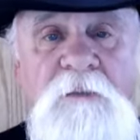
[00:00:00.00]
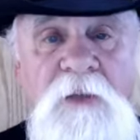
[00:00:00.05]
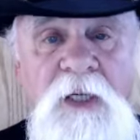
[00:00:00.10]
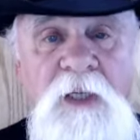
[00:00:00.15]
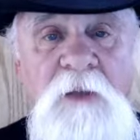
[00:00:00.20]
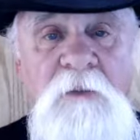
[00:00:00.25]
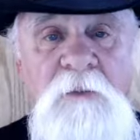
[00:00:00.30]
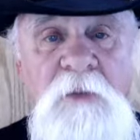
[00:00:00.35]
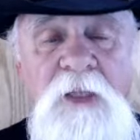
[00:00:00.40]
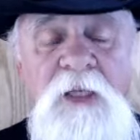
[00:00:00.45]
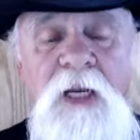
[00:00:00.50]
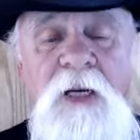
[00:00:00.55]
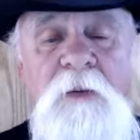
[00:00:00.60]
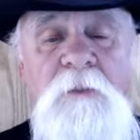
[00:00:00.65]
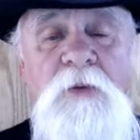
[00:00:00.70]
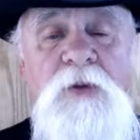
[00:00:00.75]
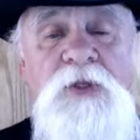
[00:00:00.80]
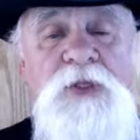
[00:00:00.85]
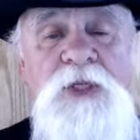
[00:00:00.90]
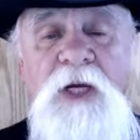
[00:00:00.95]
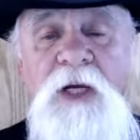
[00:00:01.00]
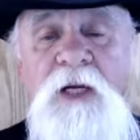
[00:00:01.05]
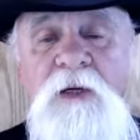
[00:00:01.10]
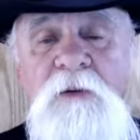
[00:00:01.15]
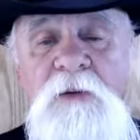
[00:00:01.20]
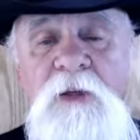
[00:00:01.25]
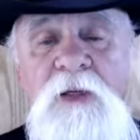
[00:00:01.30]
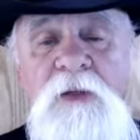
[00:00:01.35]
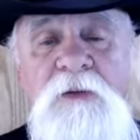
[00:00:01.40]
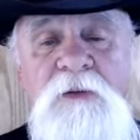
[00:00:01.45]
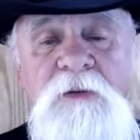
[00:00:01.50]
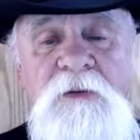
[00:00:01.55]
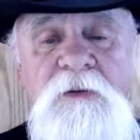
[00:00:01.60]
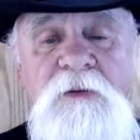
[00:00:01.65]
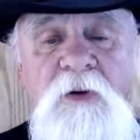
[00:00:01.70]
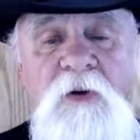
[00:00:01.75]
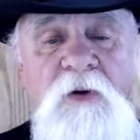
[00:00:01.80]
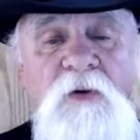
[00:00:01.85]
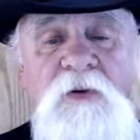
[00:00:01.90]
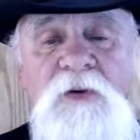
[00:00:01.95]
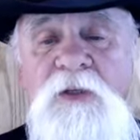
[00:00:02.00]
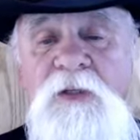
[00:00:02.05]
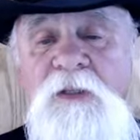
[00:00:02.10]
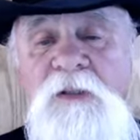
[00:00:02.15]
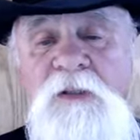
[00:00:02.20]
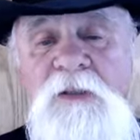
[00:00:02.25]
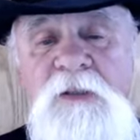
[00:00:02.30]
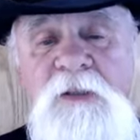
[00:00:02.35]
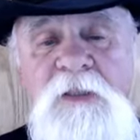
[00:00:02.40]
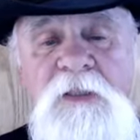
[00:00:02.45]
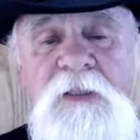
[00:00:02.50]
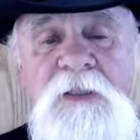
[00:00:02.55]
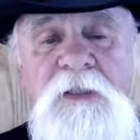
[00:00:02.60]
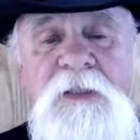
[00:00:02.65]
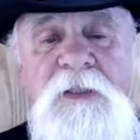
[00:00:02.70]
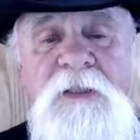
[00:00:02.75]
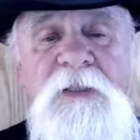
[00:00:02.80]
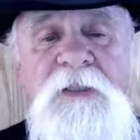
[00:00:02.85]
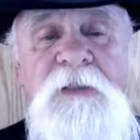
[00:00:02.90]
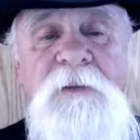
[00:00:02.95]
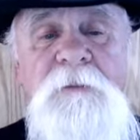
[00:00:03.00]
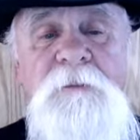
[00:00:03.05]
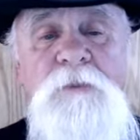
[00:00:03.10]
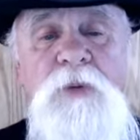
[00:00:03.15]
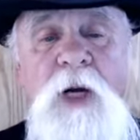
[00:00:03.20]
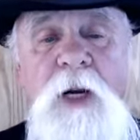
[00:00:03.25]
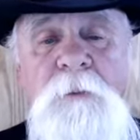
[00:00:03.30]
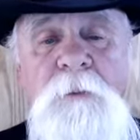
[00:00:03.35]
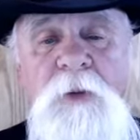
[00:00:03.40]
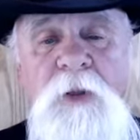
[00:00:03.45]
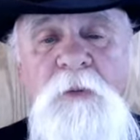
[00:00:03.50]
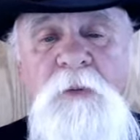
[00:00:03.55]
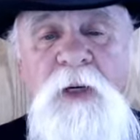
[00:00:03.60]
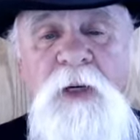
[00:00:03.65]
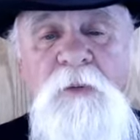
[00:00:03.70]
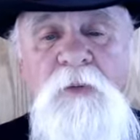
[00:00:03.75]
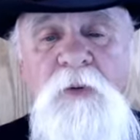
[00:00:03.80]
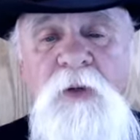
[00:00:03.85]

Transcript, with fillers: take my camera and shine around all the property around where I